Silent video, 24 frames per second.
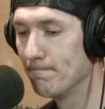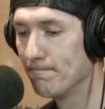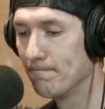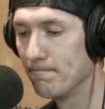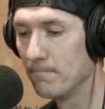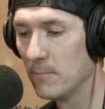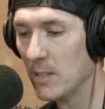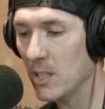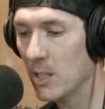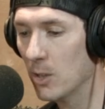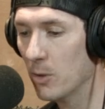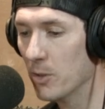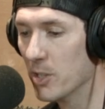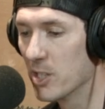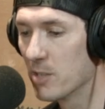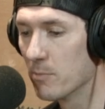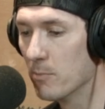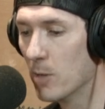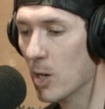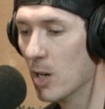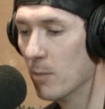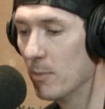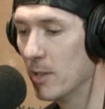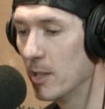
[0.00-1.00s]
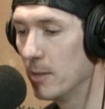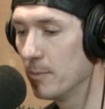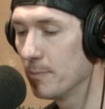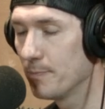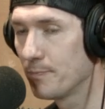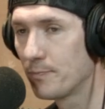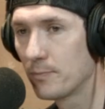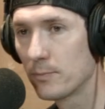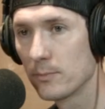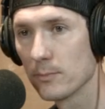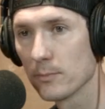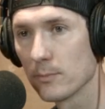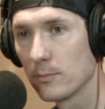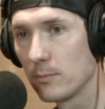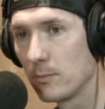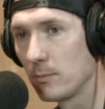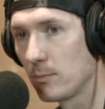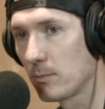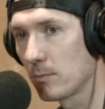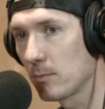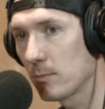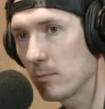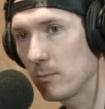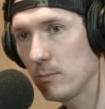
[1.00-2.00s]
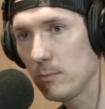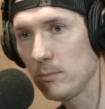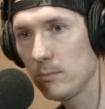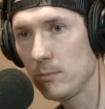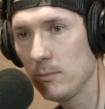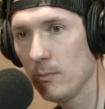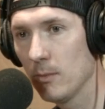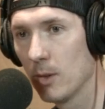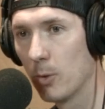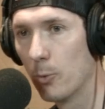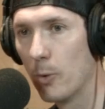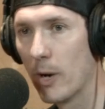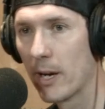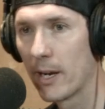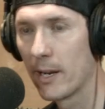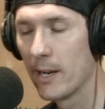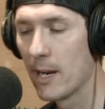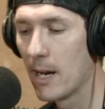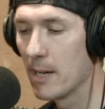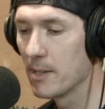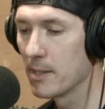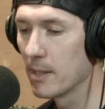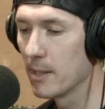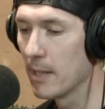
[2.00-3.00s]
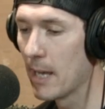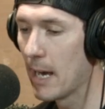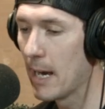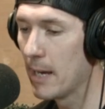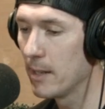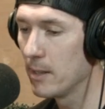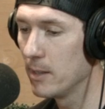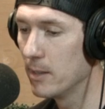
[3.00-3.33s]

in this moment, recognizing that,